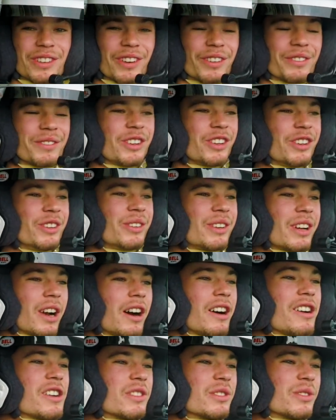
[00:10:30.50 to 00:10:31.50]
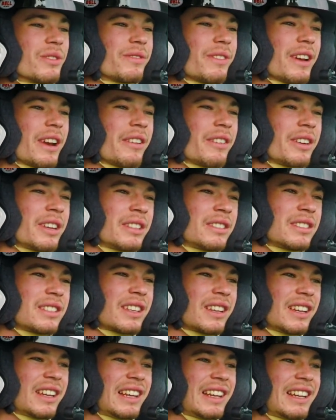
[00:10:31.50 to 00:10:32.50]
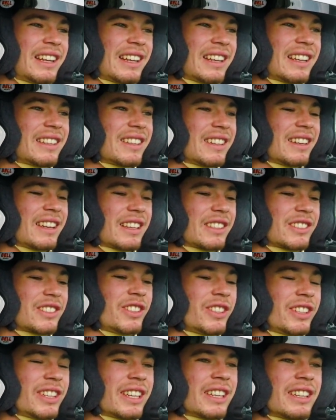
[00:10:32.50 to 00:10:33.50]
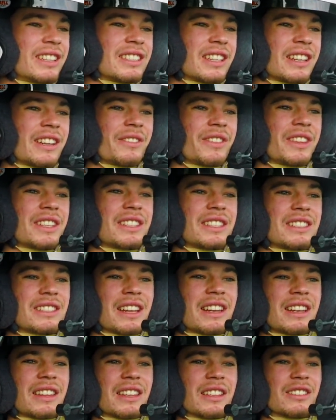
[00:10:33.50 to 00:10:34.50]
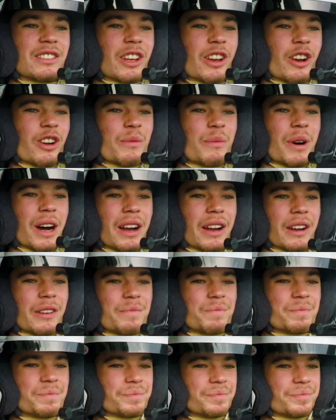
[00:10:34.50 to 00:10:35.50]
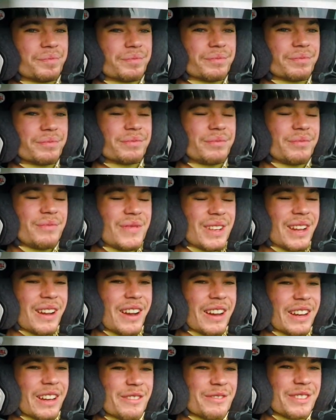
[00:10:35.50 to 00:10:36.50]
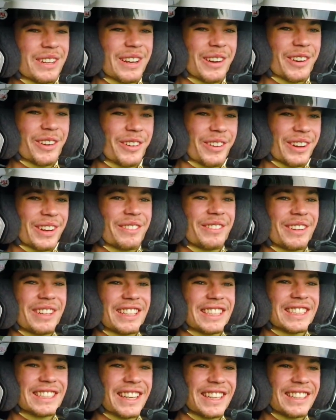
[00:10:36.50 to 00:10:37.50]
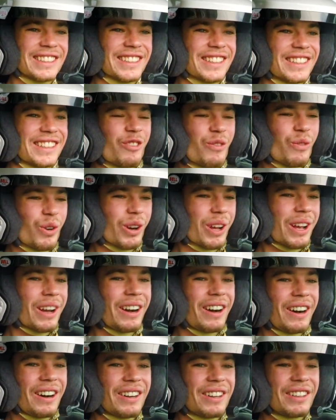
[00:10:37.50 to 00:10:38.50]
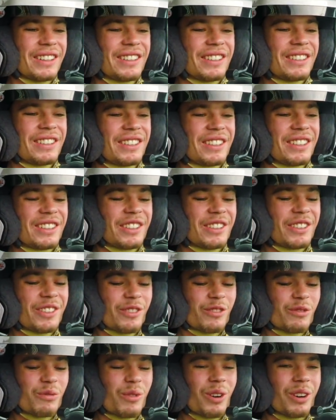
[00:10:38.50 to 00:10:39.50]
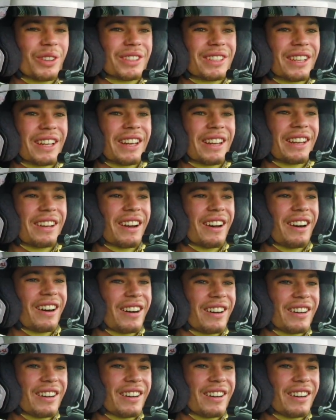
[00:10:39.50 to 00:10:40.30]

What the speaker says: of new cars or variants in the next few years, and if this is anything to go by, I am incredibly excited. What a car. What a car.